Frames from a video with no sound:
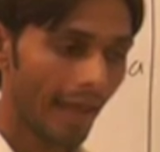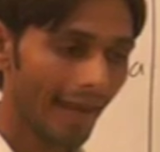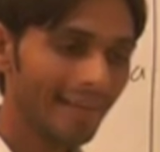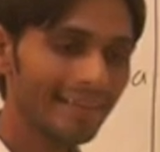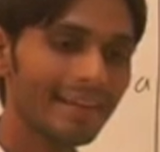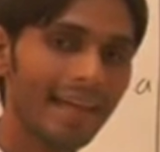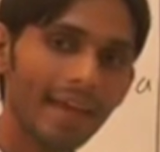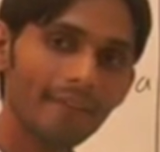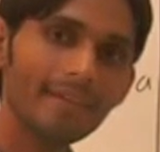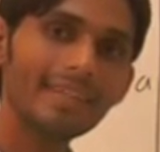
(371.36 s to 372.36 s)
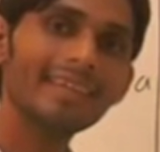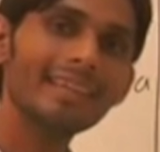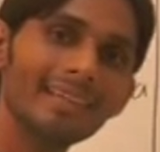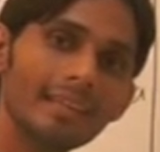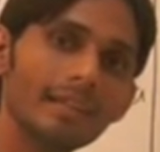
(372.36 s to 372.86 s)
enter
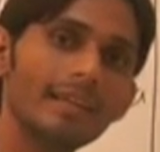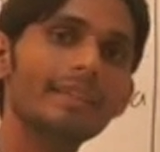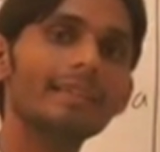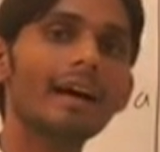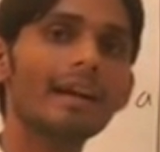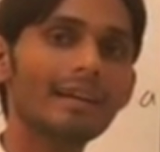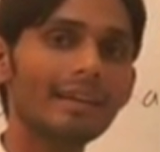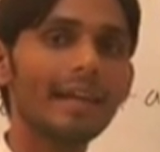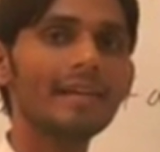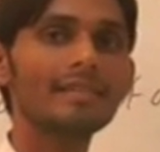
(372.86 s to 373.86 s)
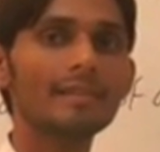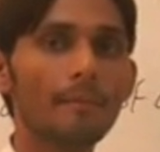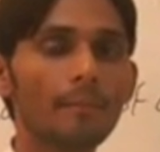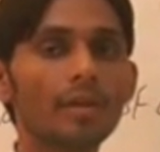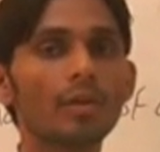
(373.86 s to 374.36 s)
everything in the client's
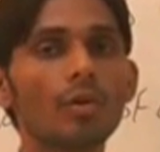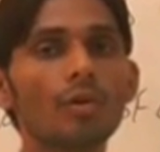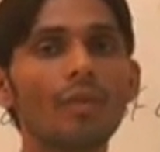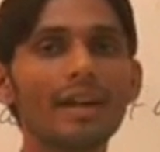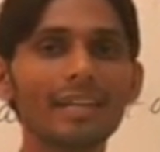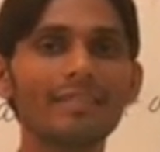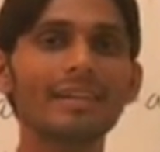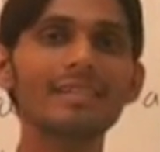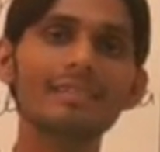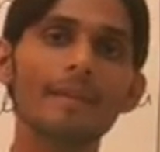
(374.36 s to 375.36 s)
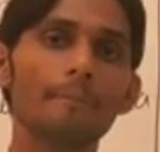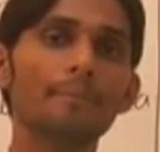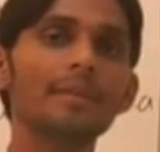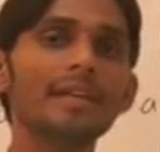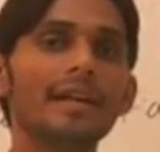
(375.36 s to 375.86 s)
record, whatever is
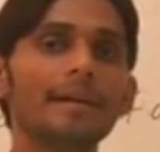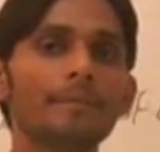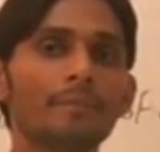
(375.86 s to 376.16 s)
needed.